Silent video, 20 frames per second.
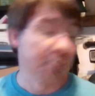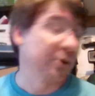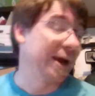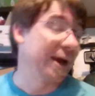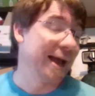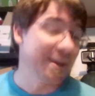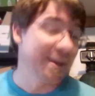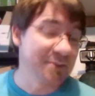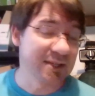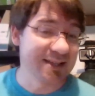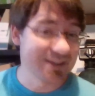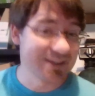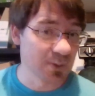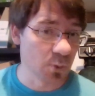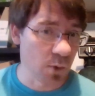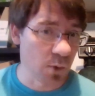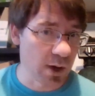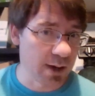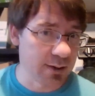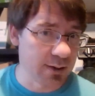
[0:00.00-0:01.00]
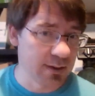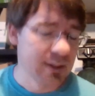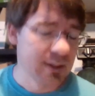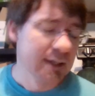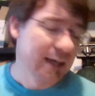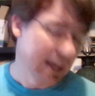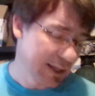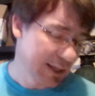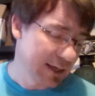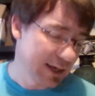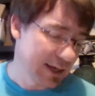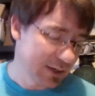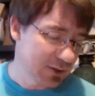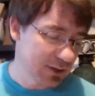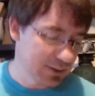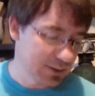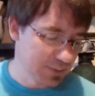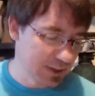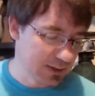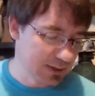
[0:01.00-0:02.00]
Perhaps he's the one.
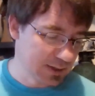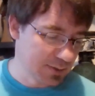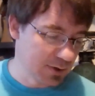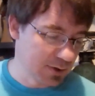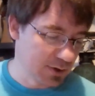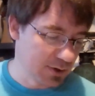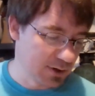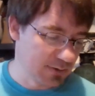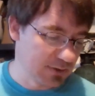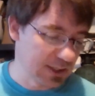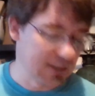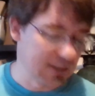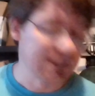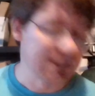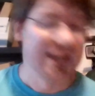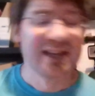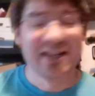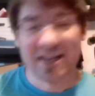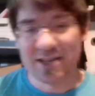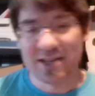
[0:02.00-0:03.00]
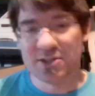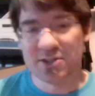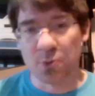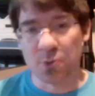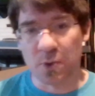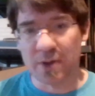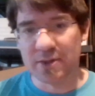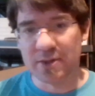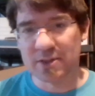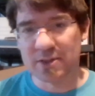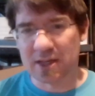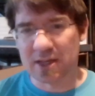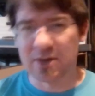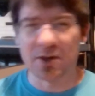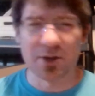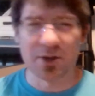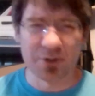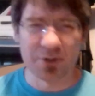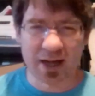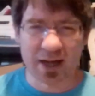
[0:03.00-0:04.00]
Actually, this makes some degree of sense. He's the one that said,
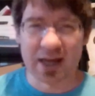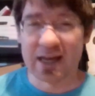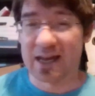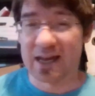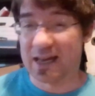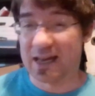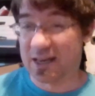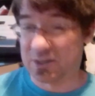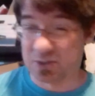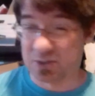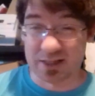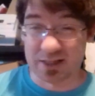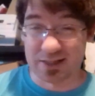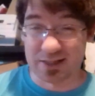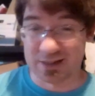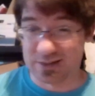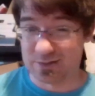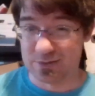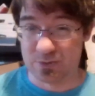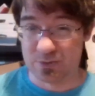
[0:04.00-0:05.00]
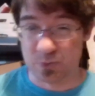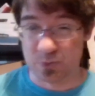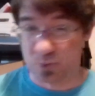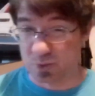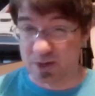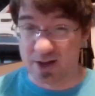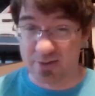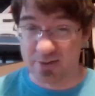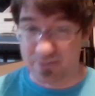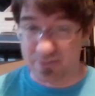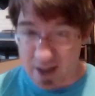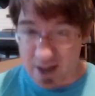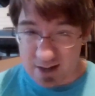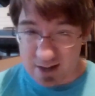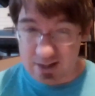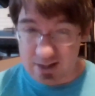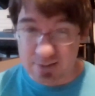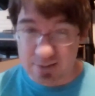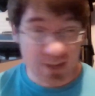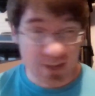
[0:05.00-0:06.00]
"Okay, Hazel, this we're not
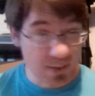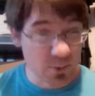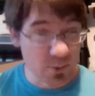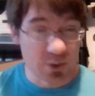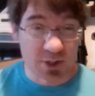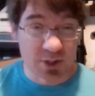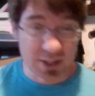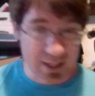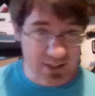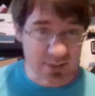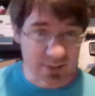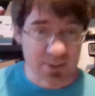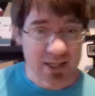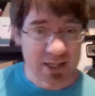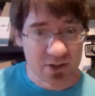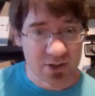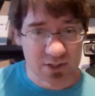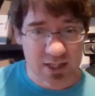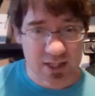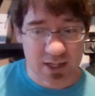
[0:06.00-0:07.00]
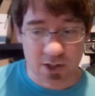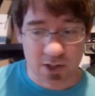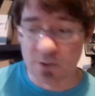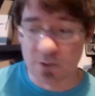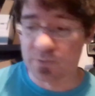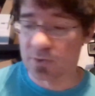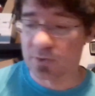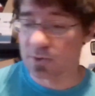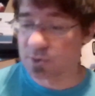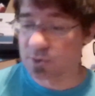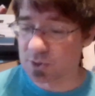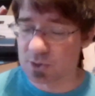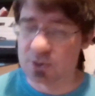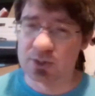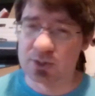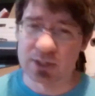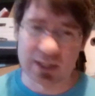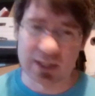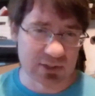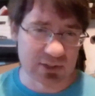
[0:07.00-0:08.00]
finding it. Maybe we should let somebody else take over." So
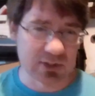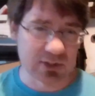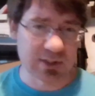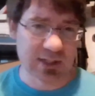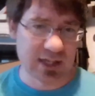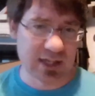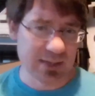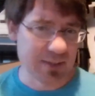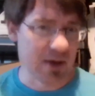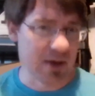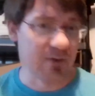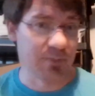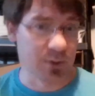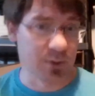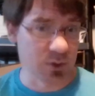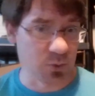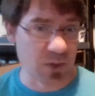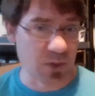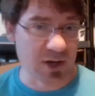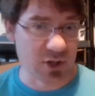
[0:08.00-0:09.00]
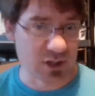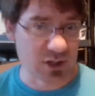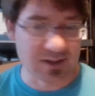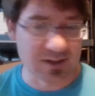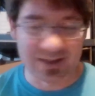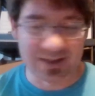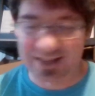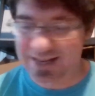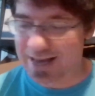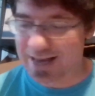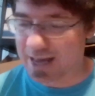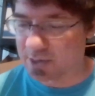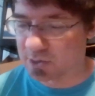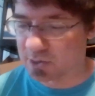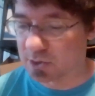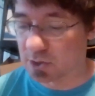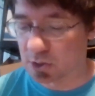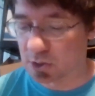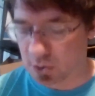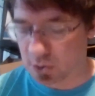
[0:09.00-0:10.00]
there's this amount of persuasion that he has
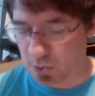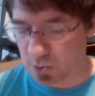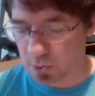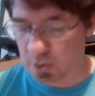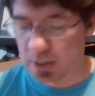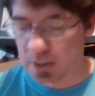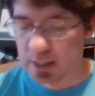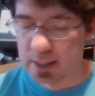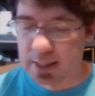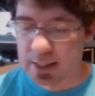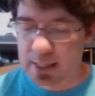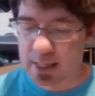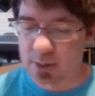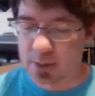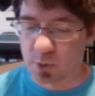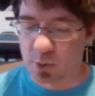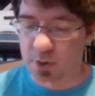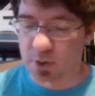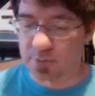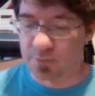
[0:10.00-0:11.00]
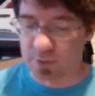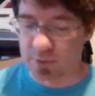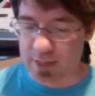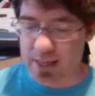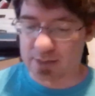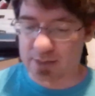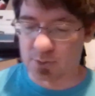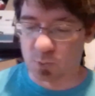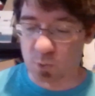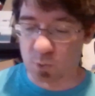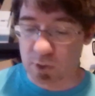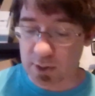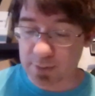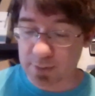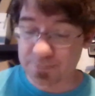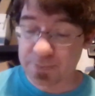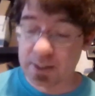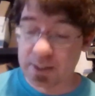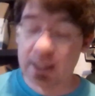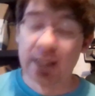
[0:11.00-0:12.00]
to do in order for that to work.
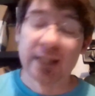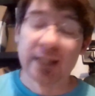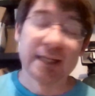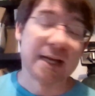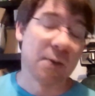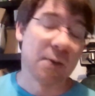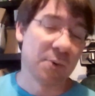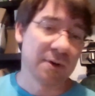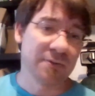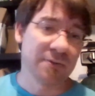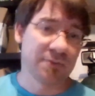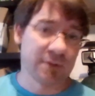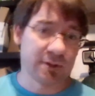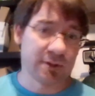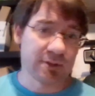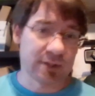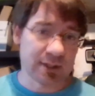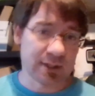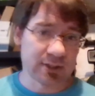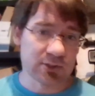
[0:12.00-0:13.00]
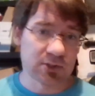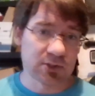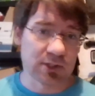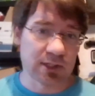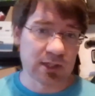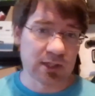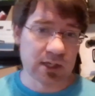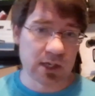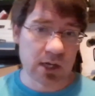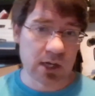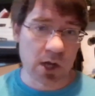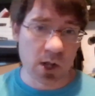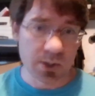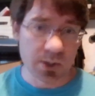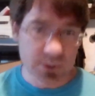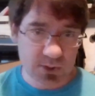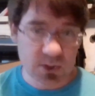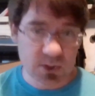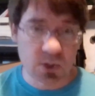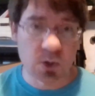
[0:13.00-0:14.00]
Now, one of the things that
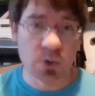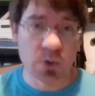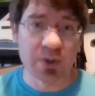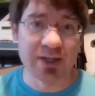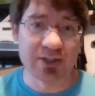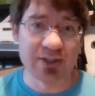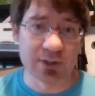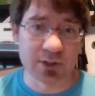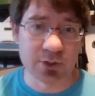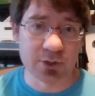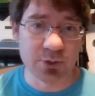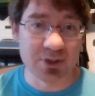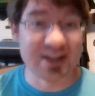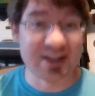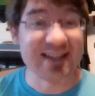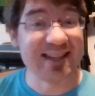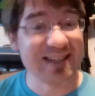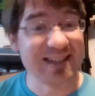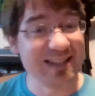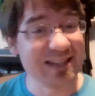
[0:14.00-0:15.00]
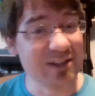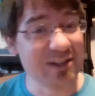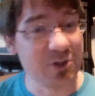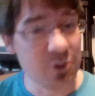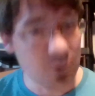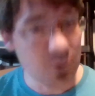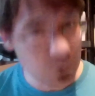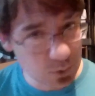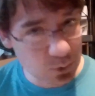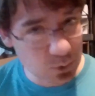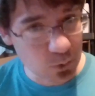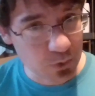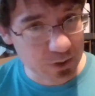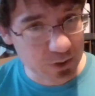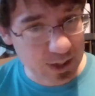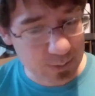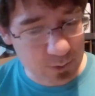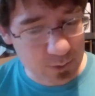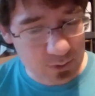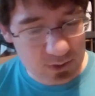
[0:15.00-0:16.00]
also is included in the new tool
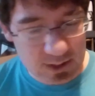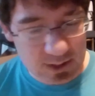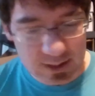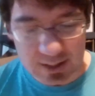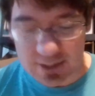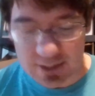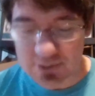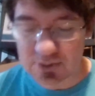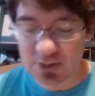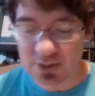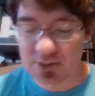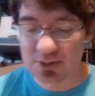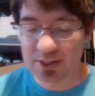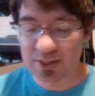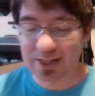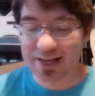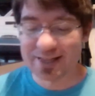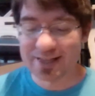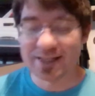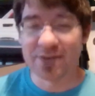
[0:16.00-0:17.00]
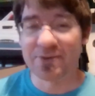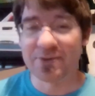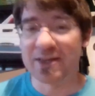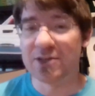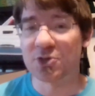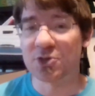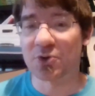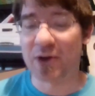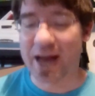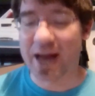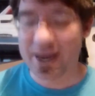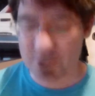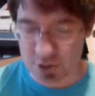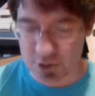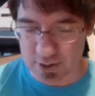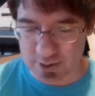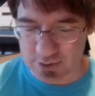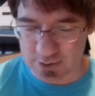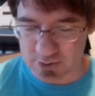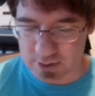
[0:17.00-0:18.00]
that I'm using is this idea of
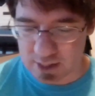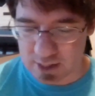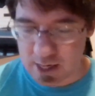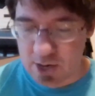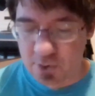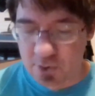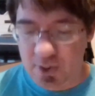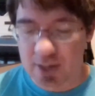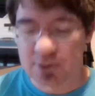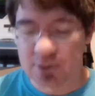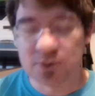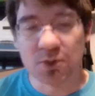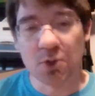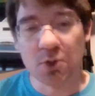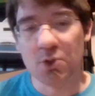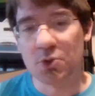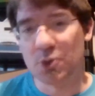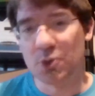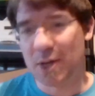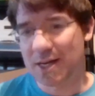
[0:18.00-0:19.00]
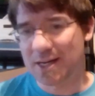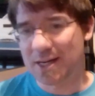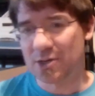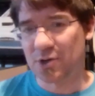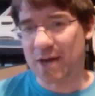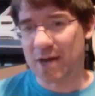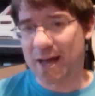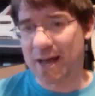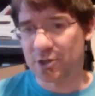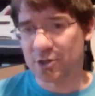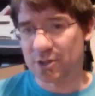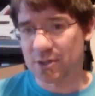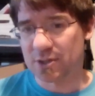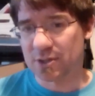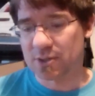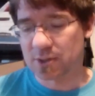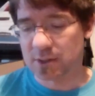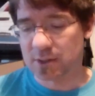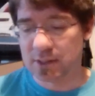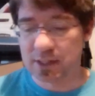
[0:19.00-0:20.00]
interactions, right? So you create
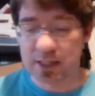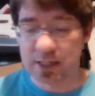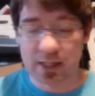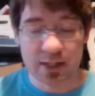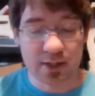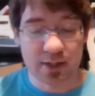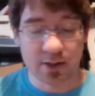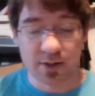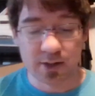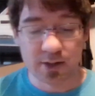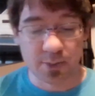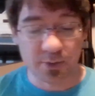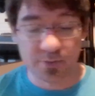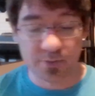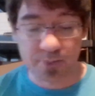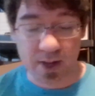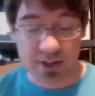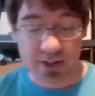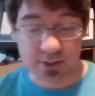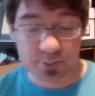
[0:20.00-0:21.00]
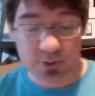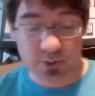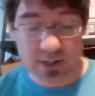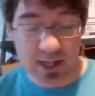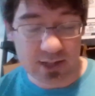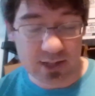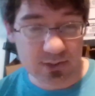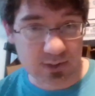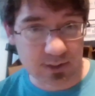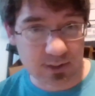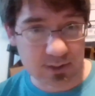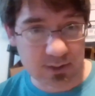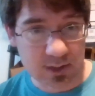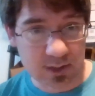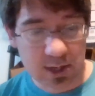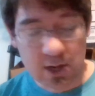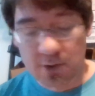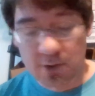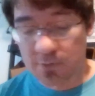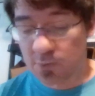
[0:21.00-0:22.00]
interactions in a number of possible cases.
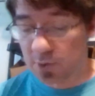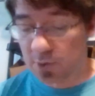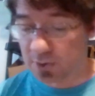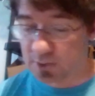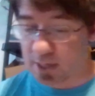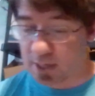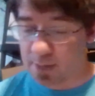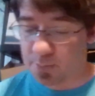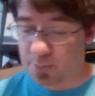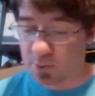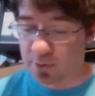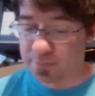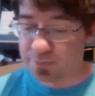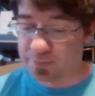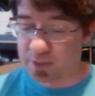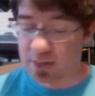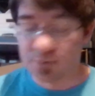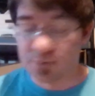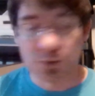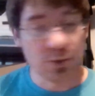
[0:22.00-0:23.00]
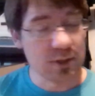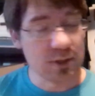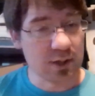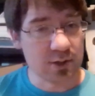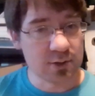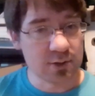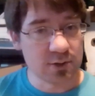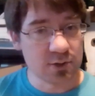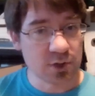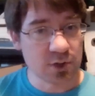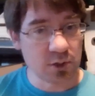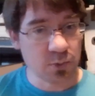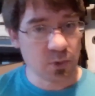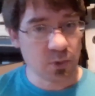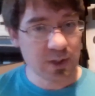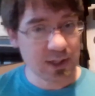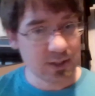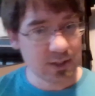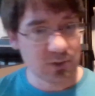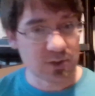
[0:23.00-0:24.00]
For example, if two characters are
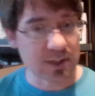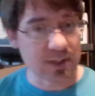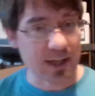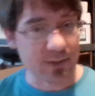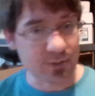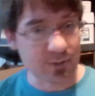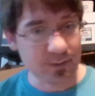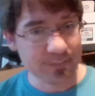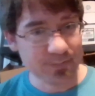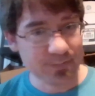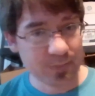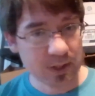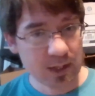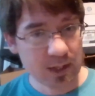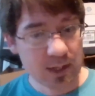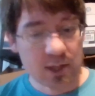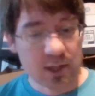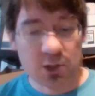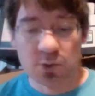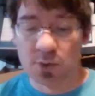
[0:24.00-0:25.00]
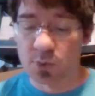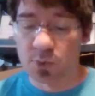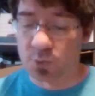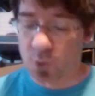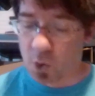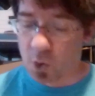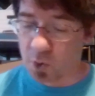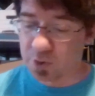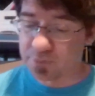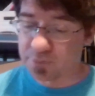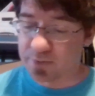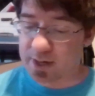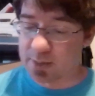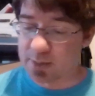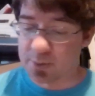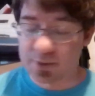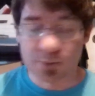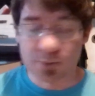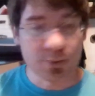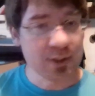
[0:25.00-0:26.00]
working together, you would roll to find
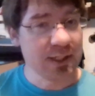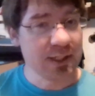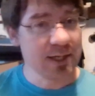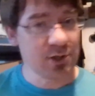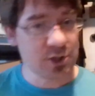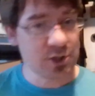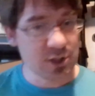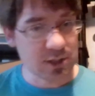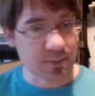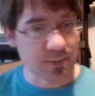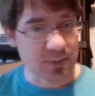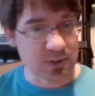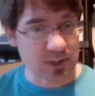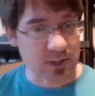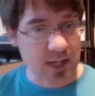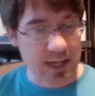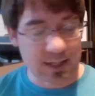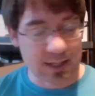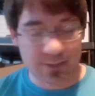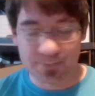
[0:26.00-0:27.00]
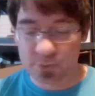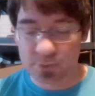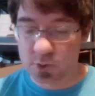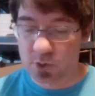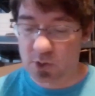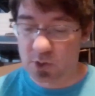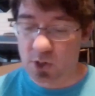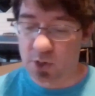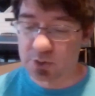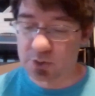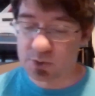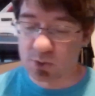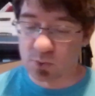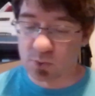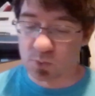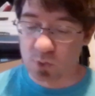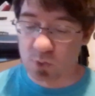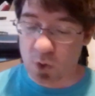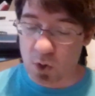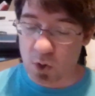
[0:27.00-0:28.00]
out what their relationship is like. You can also
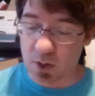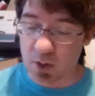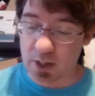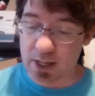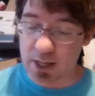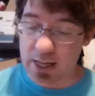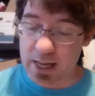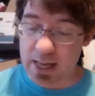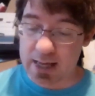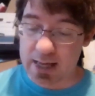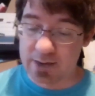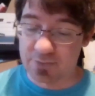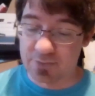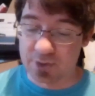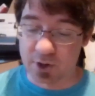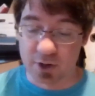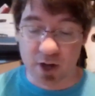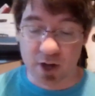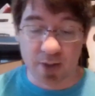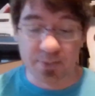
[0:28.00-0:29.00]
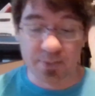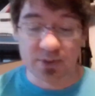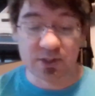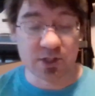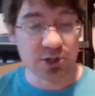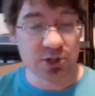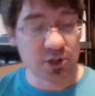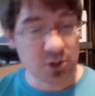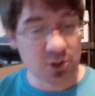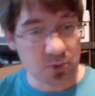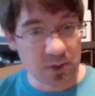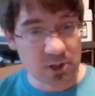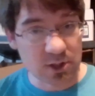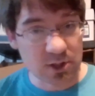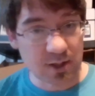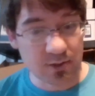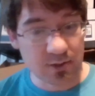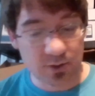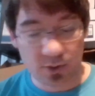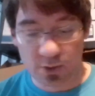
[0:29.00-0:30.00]
roll if they're in opposition to each
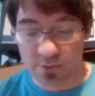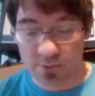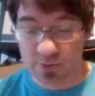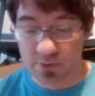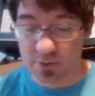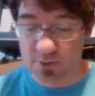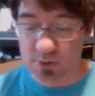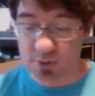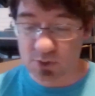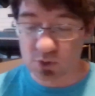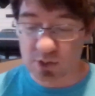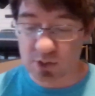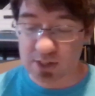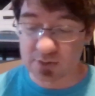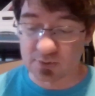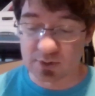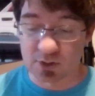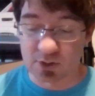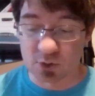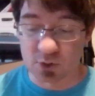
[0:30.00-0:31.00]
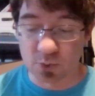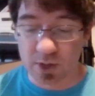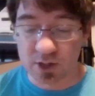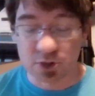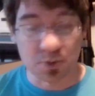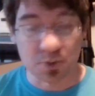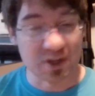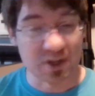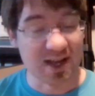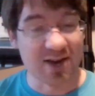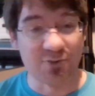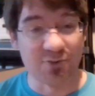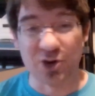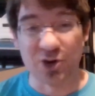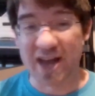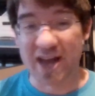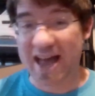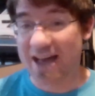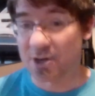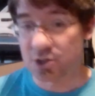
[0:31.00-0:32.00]
other or if there's a stressful situation, what kind of
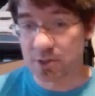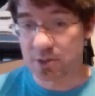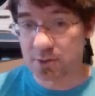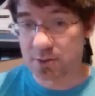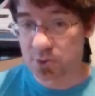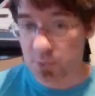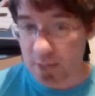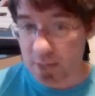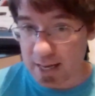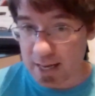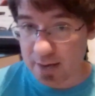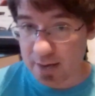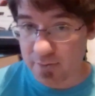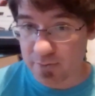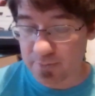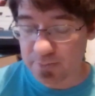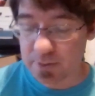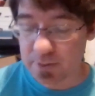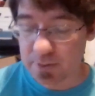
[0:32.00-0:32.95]
reactions we have.